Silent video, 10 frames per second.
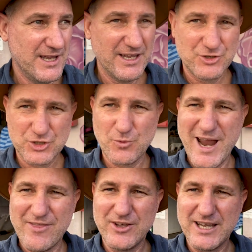just
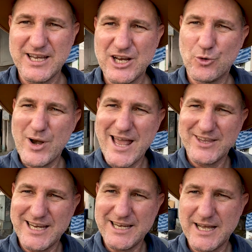around the
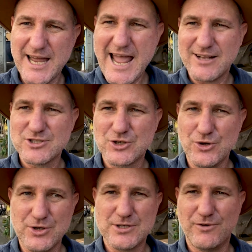
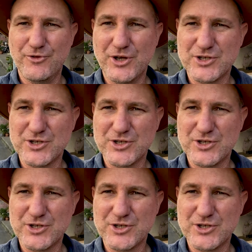outskirts of the